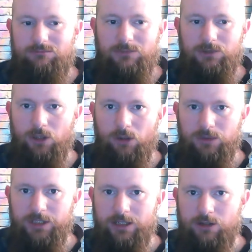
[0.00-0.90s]

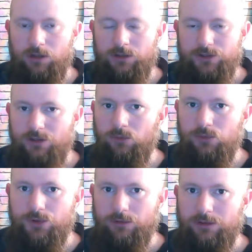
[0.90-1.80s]
lowly grunt
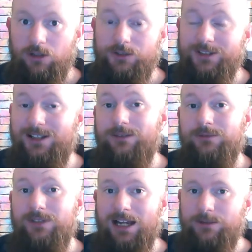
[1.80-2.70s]
soldier and not another
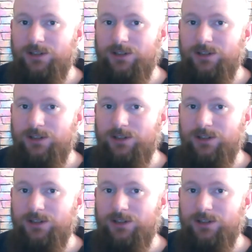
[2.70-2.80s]
knight,